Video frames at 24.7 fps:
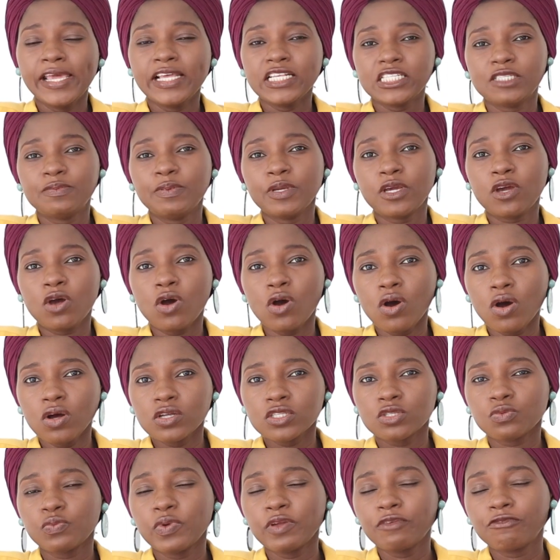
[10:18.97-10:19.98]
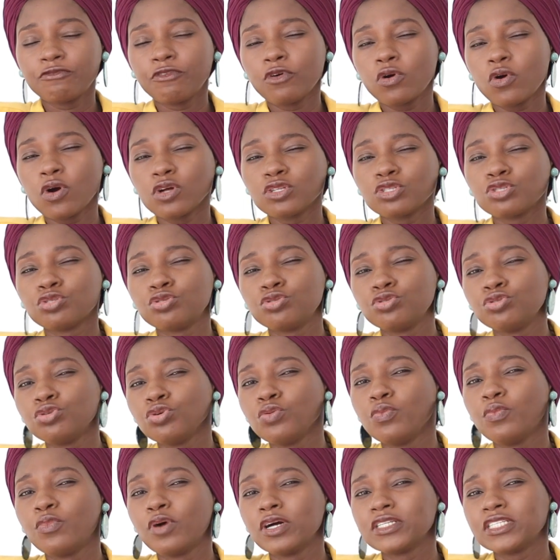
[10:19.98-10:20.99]
is because we focus
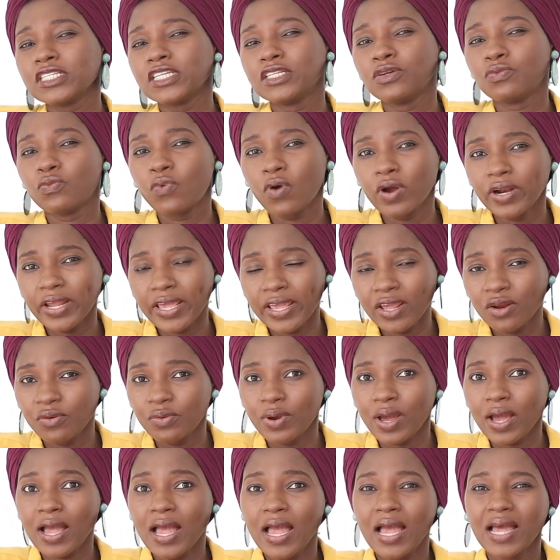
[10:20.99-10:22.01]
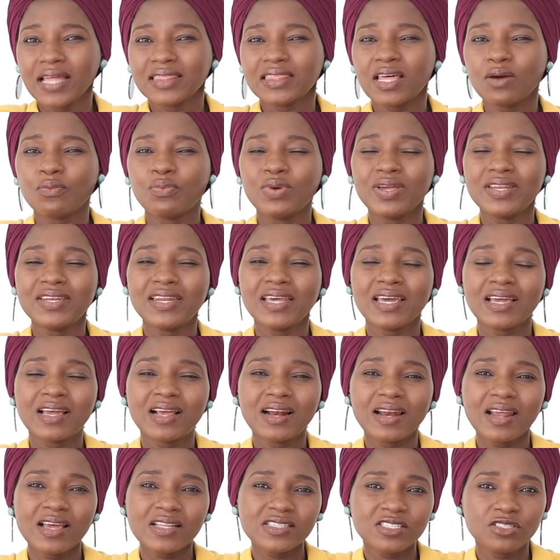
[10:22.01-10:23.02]
too much in one area that we
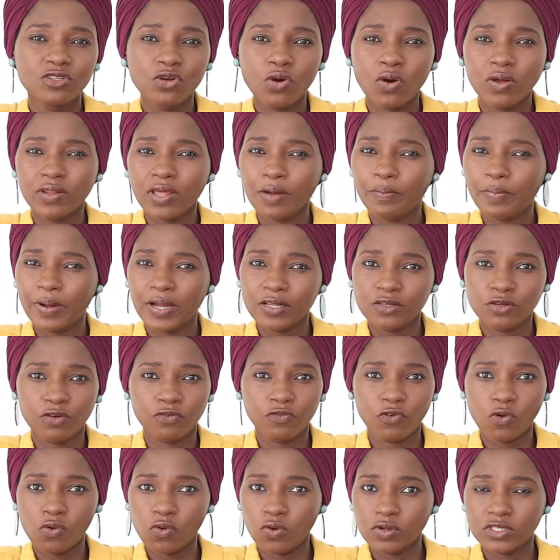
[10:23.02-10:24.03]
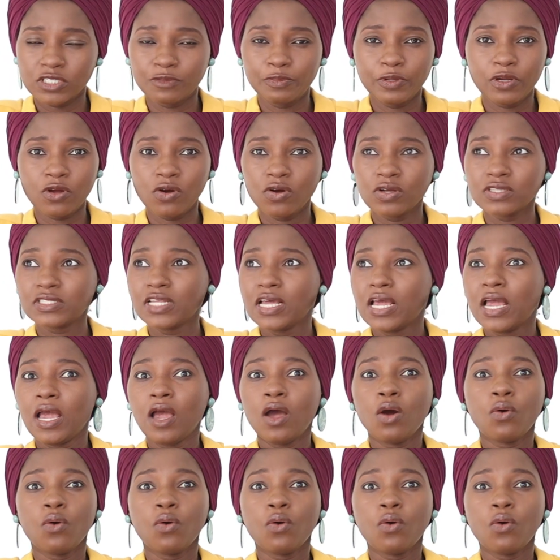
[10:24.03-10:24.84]
neglect the other part of us, because